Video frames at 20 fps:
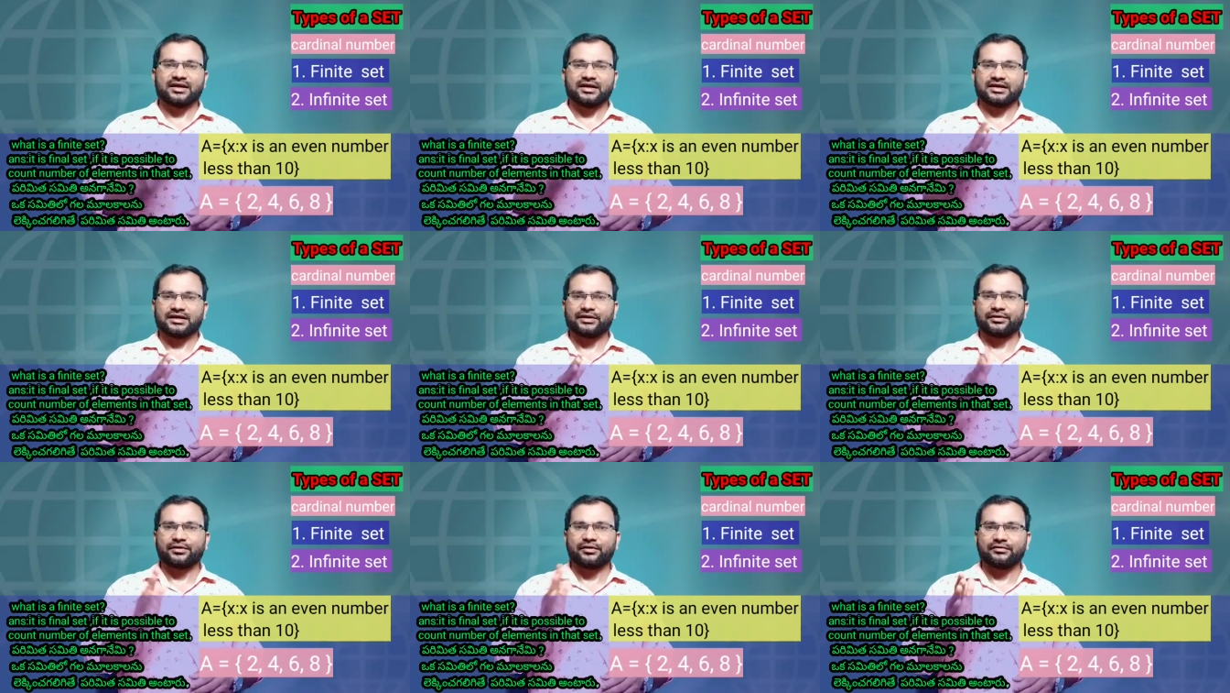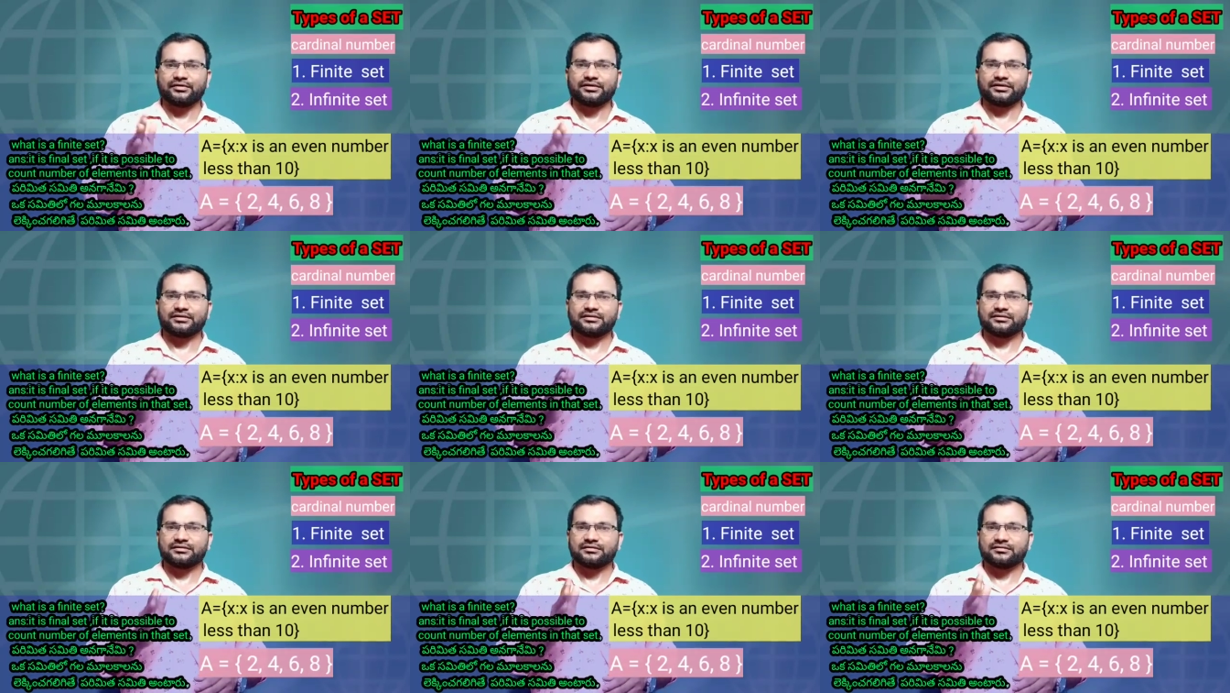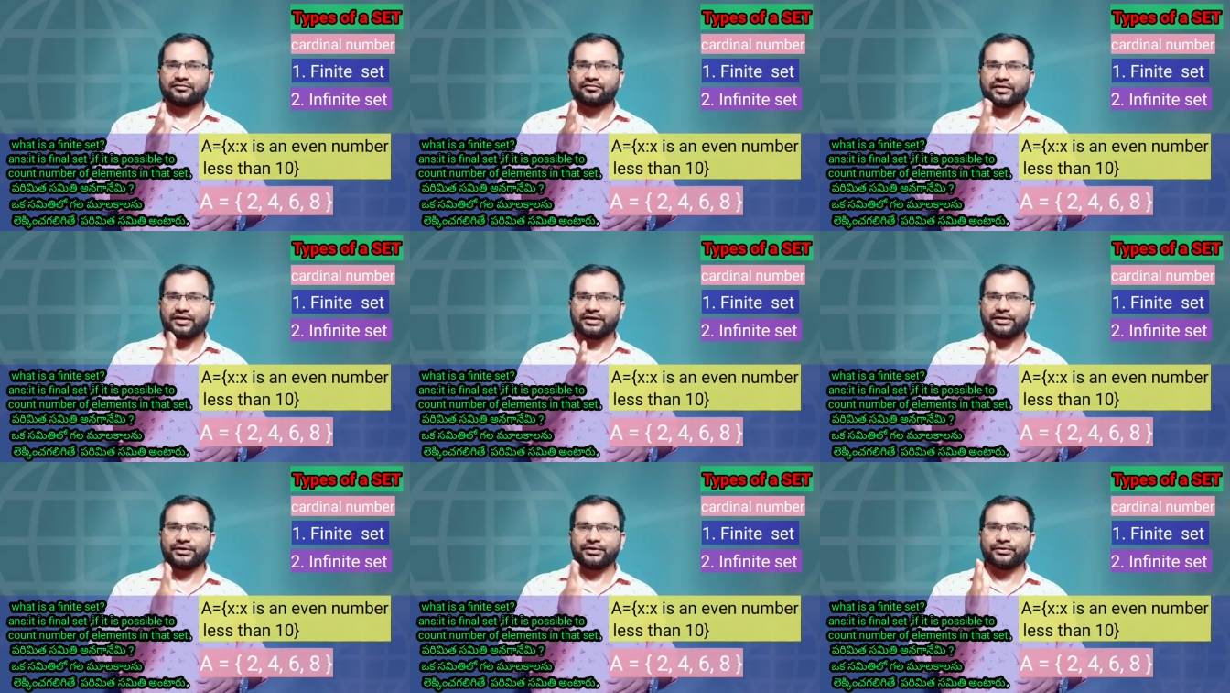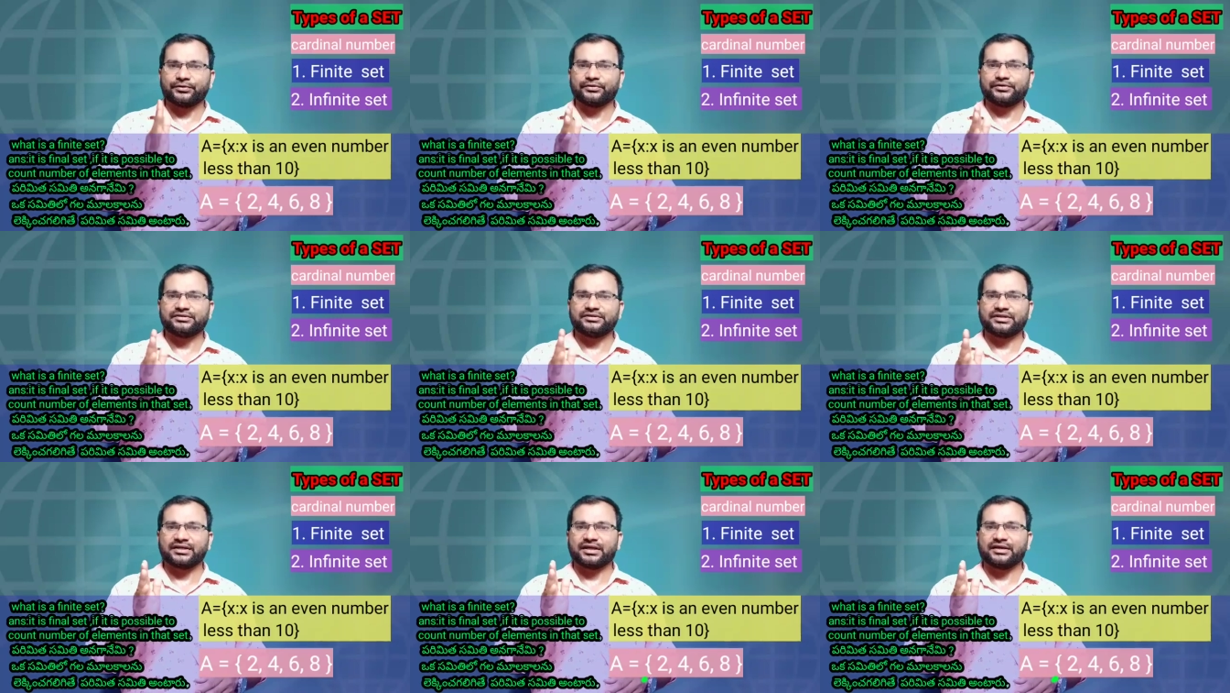I can count 1,
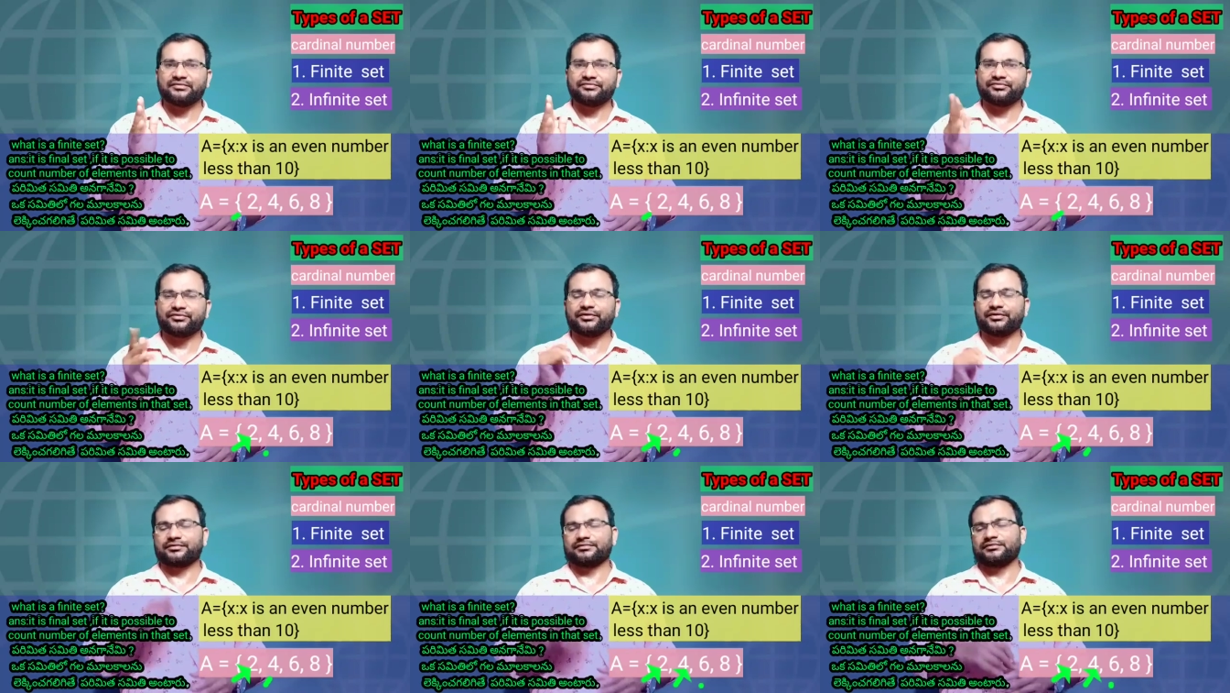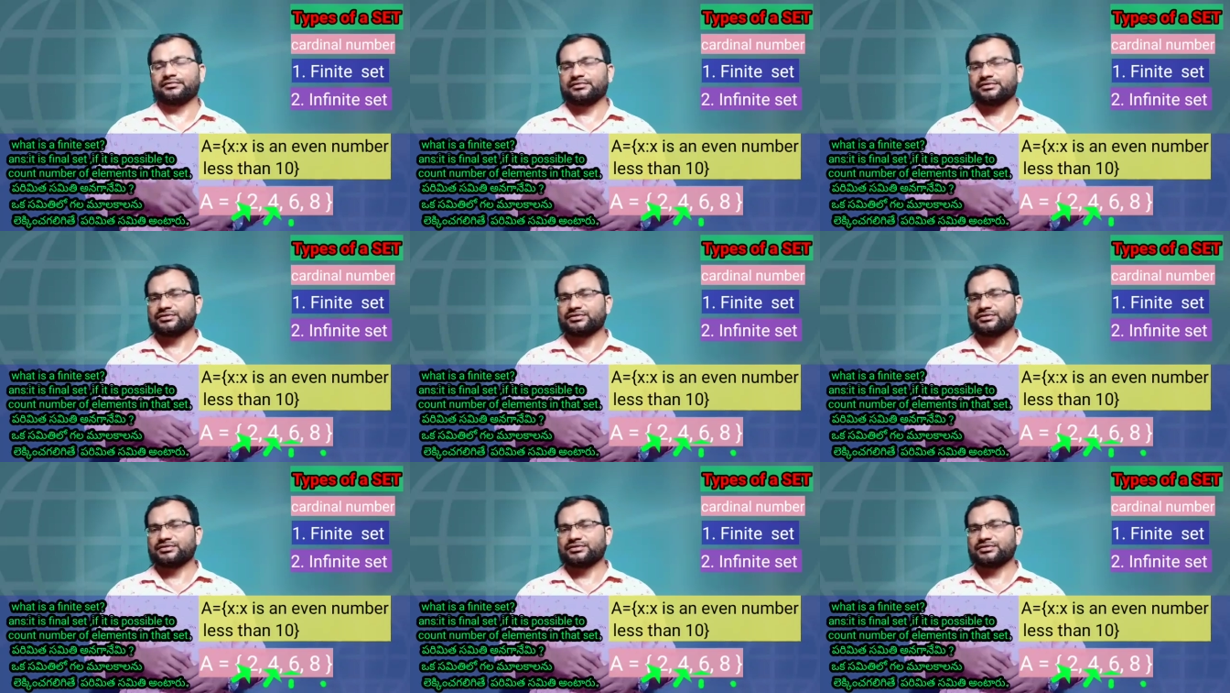2, 3, 4.